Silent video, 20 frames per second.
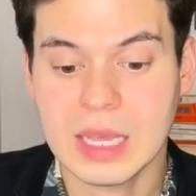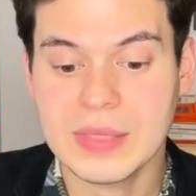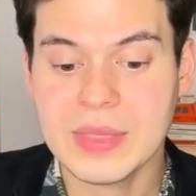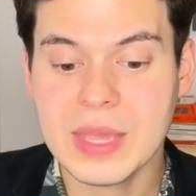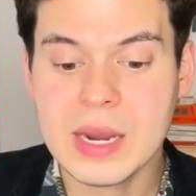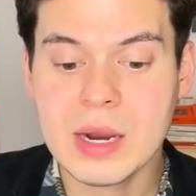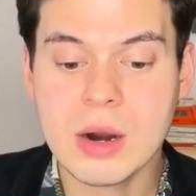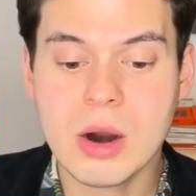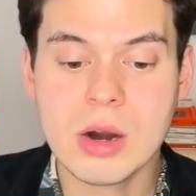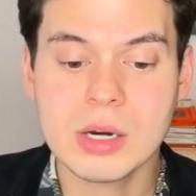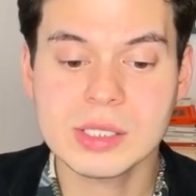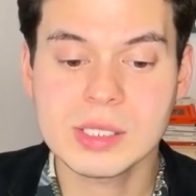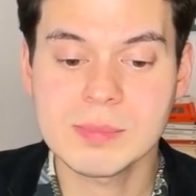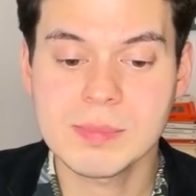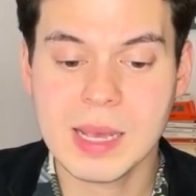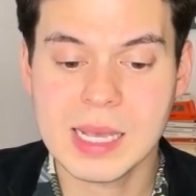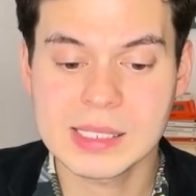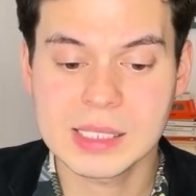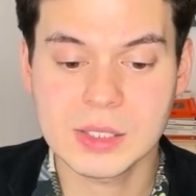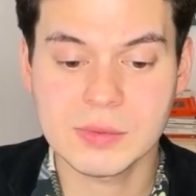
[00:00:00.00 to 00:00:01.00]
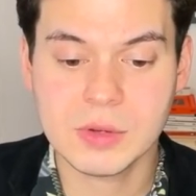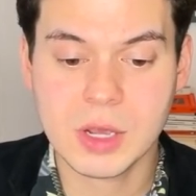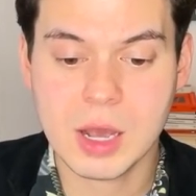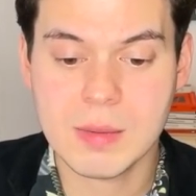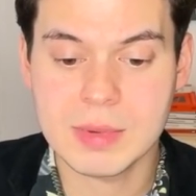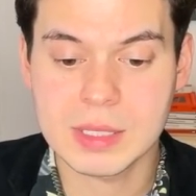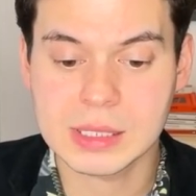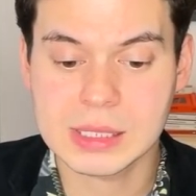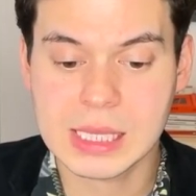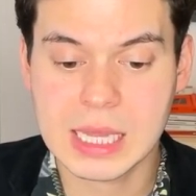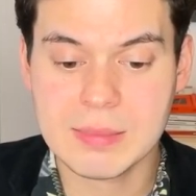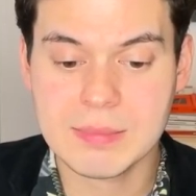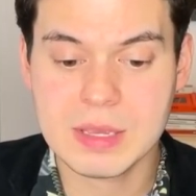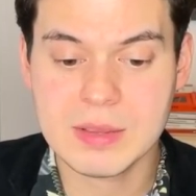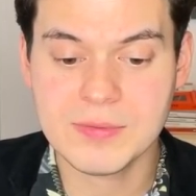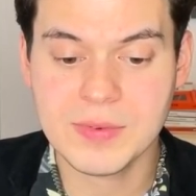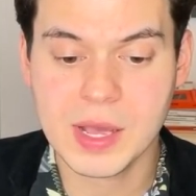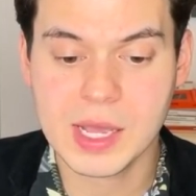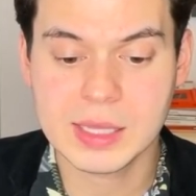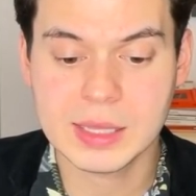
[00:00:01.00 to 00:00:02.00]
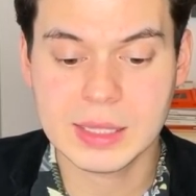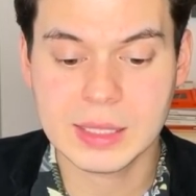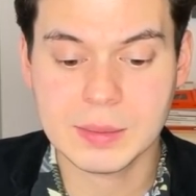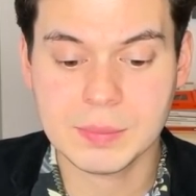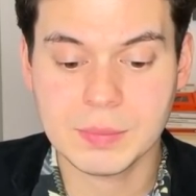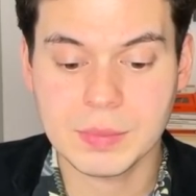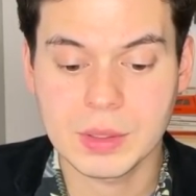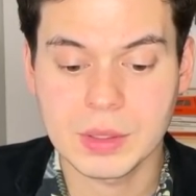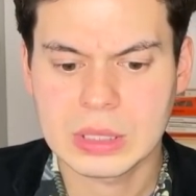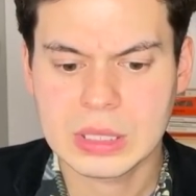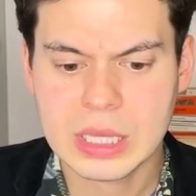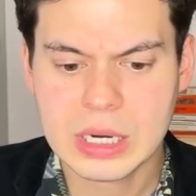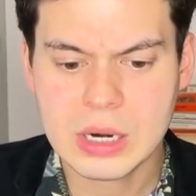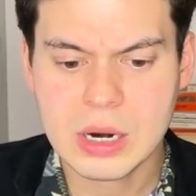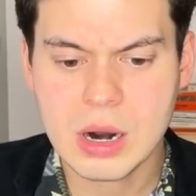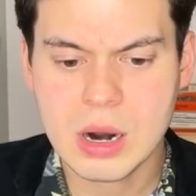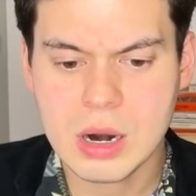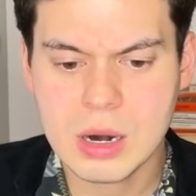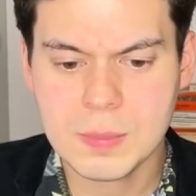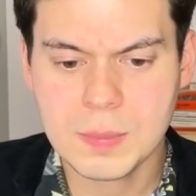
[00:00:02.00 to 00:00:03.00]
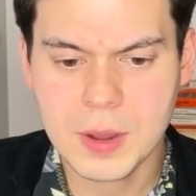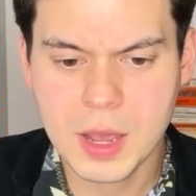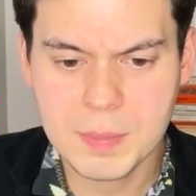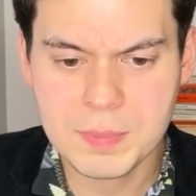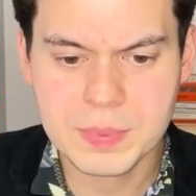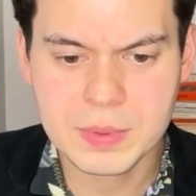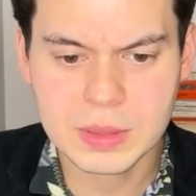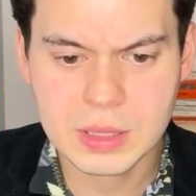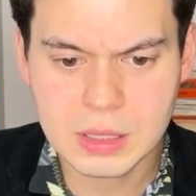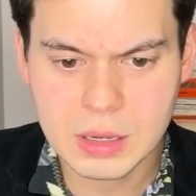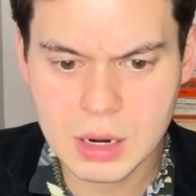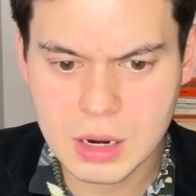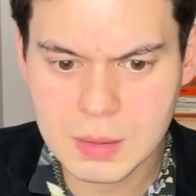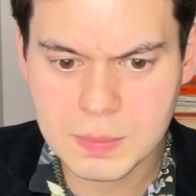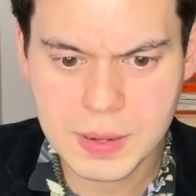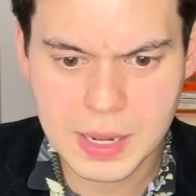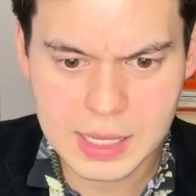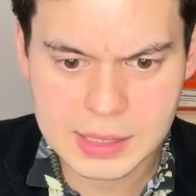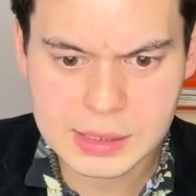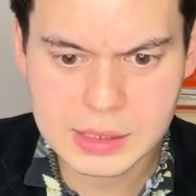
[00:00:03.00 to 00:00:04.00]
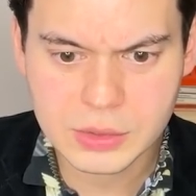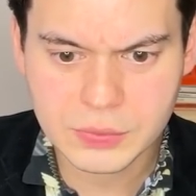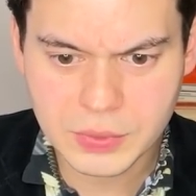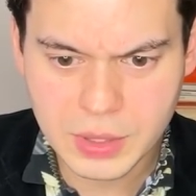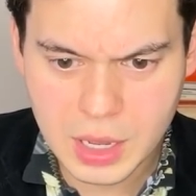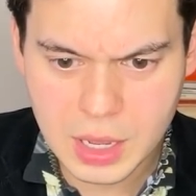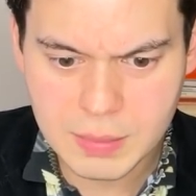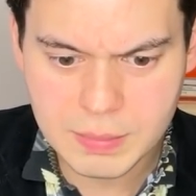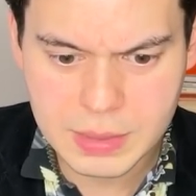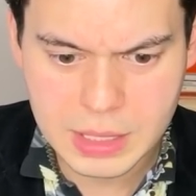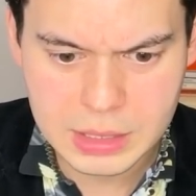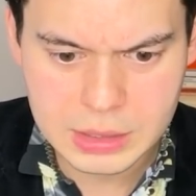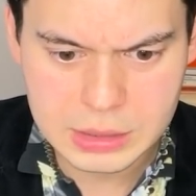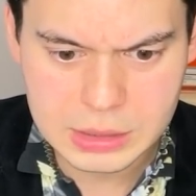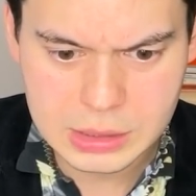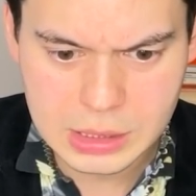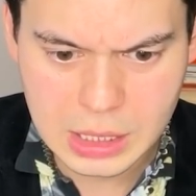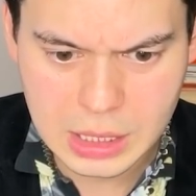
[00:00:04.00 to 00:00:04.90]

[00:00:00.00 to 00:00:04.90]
There are some positive comments. Let me find them. There are pop there are positive comments.